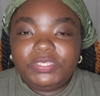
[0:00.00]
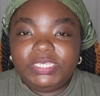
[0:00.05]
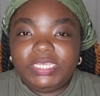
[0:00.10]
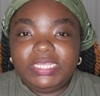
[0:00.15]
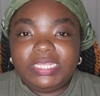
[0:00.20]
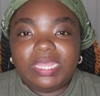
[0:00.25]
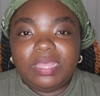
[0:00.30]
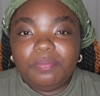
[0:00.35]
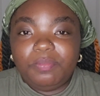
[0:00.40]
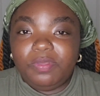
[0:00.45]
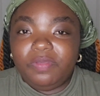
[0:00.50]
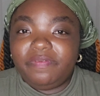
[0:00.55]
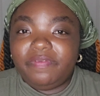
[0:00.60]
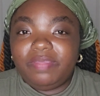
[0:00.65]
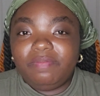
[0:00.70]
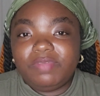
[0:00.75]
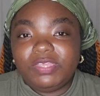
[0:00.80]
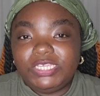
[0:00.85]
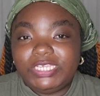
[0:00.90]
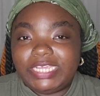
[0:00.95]
seen that
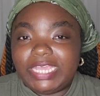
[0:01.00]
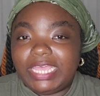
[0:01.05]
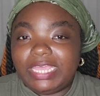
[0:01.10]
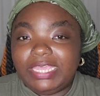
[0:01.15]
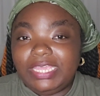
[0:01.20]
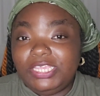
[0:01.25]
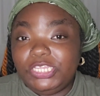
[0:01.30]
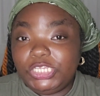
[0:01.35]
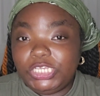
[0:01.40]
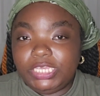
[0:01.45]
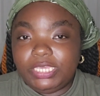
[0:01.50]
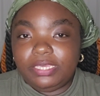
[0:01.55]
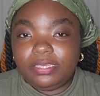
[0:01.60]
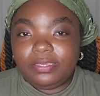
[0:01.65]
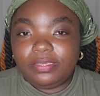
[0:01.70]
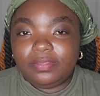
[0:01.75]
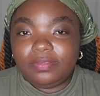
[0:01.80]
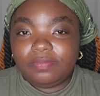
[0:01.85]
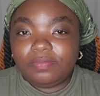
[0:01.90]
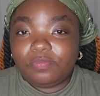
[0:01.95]
movie with Jackie
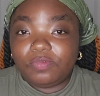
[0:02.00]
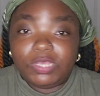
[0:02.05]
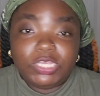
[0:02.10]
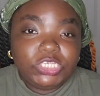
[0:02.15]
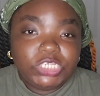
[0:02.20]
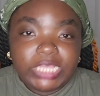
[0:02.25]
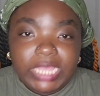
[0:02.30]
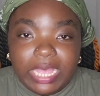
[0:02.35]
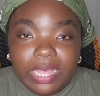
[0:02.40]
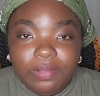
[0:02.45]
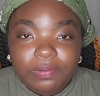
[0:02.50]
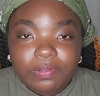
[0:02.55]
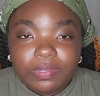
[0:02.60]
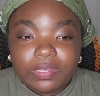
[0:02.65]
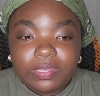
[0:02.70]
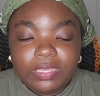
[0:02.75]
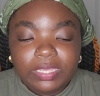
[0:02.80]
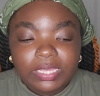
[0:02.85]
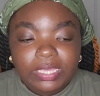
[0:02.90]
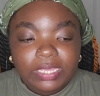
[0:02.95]
Chan, Rush
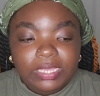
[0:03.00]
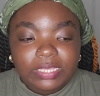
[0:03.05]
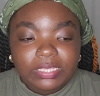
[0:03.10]
Hour?